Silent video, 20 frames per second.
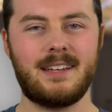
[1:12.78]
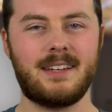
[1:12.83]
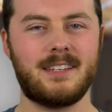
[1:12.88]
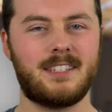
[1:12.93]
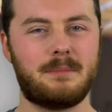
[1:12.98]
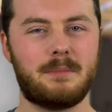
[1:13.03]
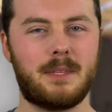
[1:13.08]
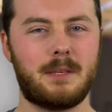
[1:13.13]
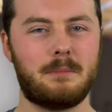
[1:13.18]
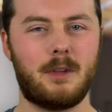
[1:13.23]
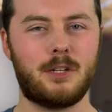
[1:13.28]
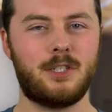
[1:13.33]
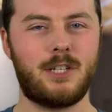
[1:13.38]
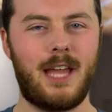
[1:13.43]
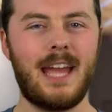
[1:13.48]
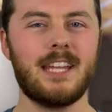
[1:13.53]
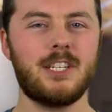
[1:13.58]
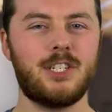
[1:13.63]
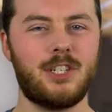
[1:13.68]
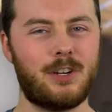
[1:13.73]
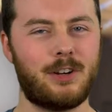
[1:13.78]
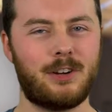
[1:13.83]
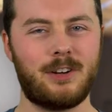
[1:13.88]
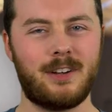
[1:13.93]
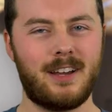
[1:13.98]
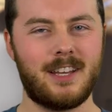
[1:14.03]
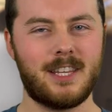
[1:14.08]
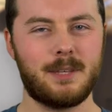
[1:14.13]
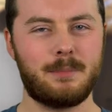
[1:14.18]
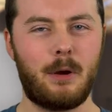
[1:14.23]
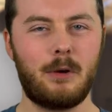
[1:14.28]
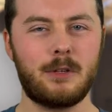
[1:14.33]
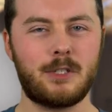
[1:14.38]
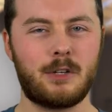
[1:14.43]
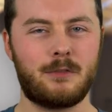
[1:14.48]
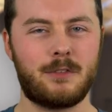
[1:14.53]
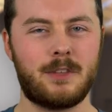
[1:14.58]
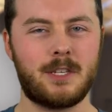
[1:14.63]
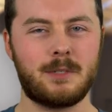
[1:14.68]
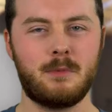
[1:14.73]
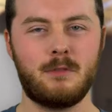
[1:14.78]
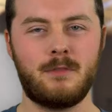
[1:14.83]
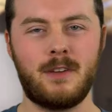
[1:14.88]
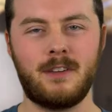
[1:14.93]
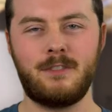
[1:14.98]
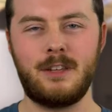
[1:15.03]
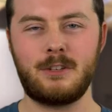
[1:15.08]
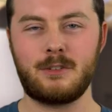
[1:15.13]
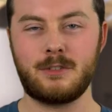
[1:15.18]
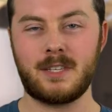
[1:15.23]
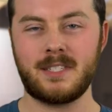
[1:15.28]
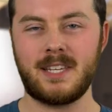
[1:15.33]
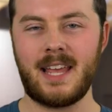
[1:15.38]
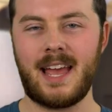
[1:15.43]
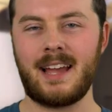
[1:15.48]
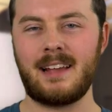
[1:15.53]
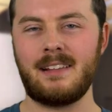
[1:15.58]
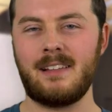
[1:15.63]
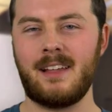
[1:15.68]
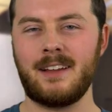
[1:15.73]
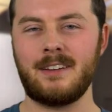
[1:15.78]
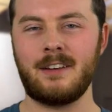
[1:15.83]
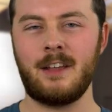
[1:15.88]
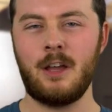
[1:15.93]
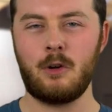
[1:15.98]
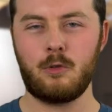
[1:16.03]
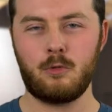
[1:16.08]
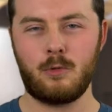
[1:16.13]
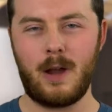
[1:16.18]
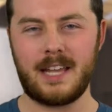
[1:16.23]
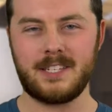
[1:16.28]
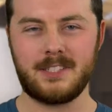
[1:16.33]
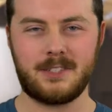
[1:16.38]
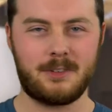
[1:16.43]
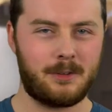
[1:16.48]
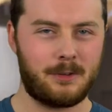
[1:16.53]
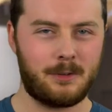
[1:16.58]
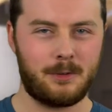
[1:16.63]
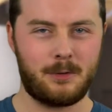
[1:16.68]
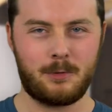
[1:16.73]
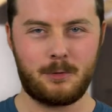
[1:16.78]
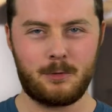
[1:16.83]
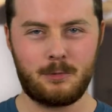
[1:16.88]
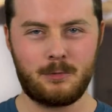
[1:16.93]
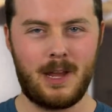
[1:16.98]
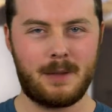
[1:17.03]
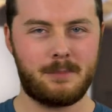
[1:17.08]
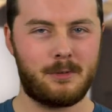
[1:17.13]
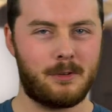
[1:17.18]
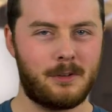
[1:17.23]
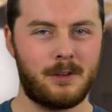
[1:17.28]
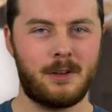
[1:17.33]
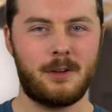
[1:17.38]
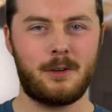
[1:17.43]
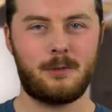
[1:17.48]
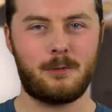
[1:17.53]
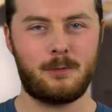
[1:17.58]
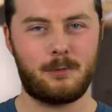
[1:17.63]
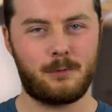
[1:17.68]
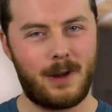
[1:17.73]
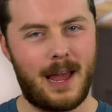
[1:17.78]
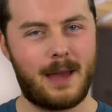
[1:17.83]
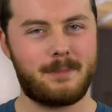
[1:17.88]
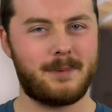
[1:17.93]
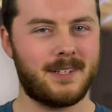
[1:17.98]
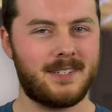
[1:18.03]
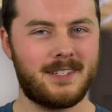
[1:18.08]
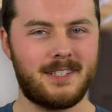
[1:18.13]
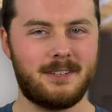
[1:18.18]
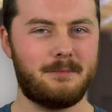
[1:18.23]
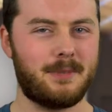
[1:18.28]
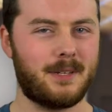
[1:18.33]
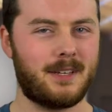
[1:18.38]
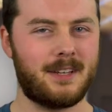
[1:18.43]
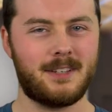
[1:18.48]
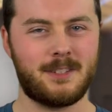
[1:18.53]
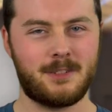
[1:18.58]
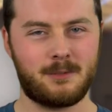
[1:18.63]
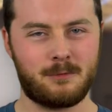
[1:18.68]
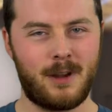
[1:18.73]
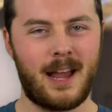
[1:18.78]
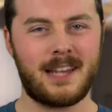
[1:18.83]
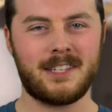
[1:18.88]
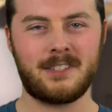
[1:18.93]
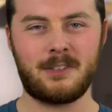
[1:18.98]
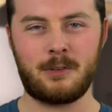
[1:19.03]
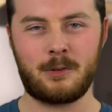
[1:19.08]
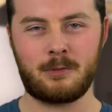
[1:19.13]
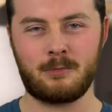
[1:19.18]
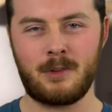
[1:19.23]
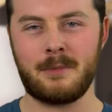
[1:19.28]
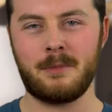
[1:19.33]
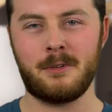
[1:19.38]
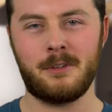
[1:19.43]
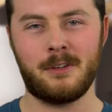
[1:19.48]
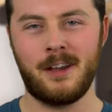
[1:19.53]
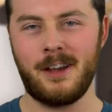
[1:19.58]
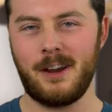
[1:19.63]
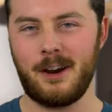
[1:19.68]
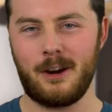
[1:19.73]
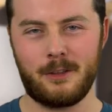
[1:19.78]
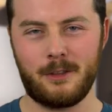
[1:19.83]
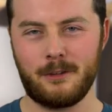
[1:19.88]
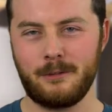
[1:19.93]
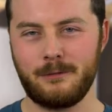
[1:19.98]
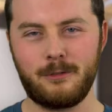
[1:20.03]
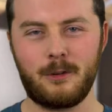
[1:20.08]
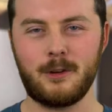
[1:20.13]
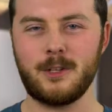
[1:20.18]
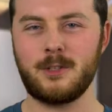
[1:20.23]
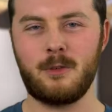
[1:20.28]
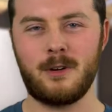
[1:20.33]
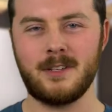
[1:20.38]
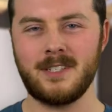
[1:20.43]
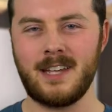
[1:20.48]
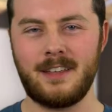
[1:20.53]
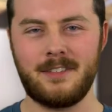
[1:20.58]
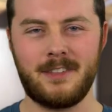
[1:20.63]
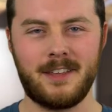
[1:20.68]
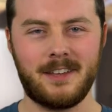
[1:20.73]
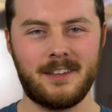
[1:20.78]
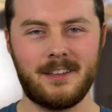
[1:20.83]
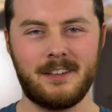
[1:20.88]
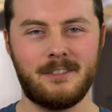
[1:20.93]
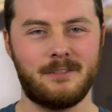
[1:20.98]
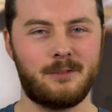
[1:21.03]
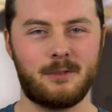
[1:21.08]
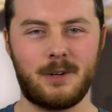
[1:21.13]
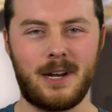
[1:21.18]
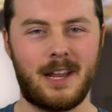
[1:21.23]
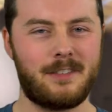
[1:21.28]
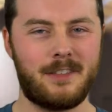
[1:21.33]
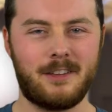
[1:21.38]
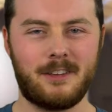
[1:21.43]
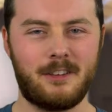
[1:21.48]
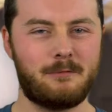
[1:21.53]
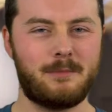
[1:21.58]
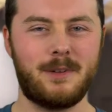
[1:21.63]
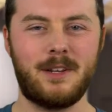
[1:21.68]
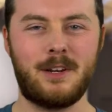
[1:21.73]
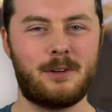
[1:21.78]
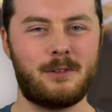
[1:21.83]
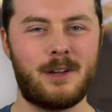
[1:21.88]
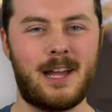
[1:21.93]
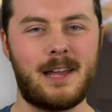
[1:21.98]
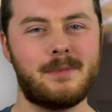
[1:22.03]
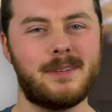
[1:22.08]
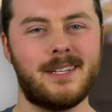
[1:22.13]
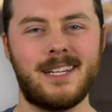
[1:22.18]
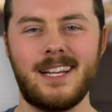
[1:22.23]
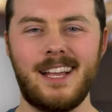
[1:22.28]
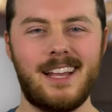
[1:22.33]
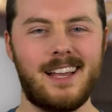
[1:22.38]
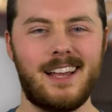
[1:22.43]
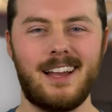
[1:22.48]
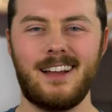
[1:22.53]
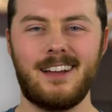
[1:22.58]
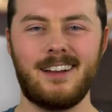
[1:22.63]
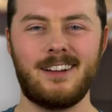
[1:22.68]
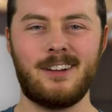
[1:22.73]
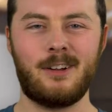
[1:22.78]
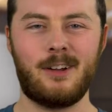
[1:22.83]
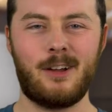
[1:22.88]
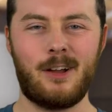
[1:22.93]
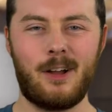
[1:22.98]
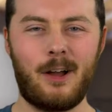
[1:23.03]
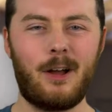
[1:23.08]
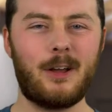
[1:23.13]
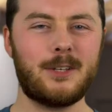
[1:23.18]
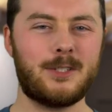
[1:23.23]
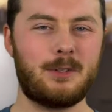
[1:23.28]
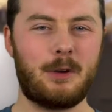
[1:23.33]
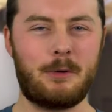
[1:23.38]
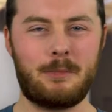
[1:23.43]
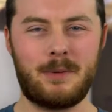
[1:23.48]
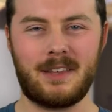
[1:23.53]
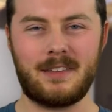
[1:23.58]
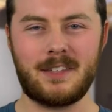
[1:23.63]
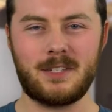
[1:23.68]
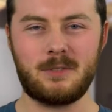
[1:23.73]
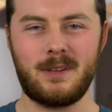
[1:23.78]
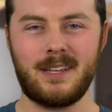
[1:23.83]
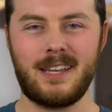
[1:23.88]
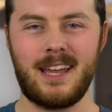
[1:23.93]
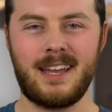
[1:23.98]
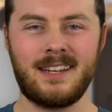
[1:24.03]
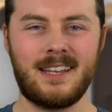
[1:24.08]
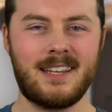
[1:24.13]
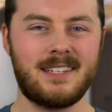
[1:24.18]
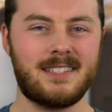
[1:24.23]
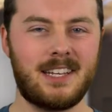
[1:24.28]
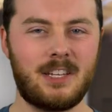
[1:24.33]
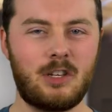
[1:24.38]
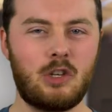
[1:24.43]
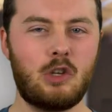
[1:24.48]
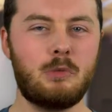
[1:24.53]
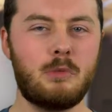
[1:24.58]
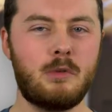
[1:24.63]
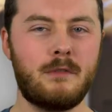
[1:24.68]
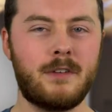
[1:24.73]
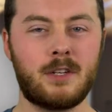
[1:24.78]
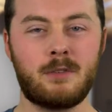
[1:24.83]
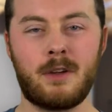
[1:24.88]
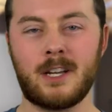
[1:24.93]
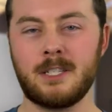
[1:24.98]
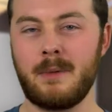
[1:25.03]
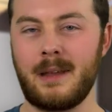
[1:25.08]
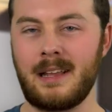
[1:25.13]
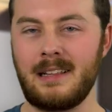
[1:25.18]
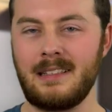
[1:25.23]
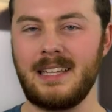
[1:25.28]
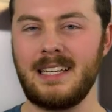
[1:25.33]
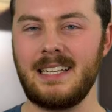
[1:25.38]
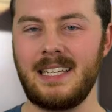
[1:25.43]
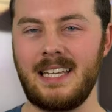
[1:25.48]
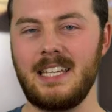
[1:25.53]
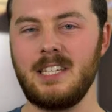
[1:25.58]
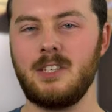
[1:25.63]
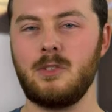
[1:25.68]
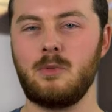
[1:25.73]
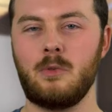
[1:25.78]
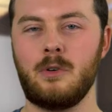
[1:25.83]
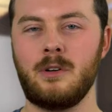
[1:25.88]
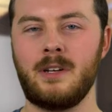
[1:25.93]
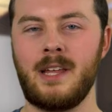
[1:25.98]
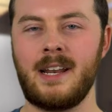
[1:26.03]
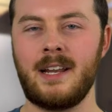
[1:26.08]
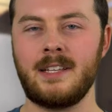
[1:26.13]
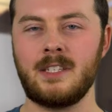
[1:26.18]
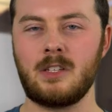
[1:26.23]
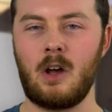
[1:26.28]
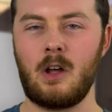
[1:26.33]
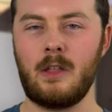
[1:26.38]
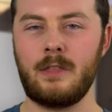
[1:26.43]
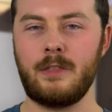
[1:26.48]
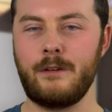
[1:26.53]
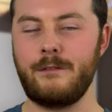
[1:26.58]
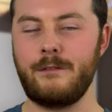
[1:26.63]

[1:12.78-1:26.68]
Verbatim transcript: into something much edgier. The poster for this movie features the tagline, "Rascal, Rebel, Rabbit," because rascal and rebel are the first words I think of when I think of Peter Rabbit. Also opening this weekend is the new movie directed by Clint Eastwood, and it's called